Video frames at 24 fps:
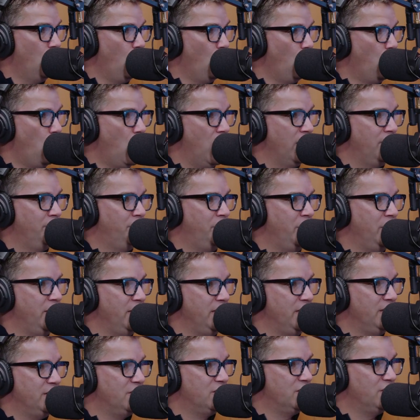
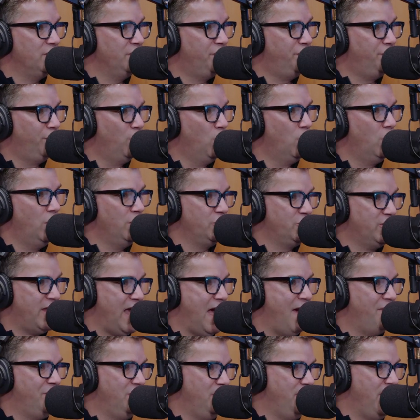one-piece forged
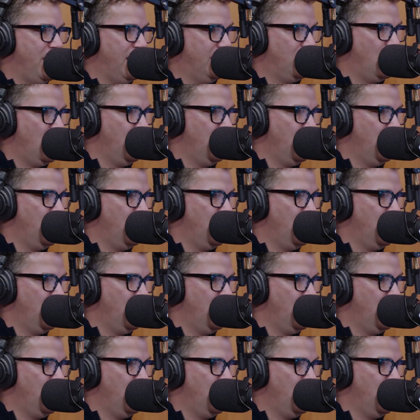cavity back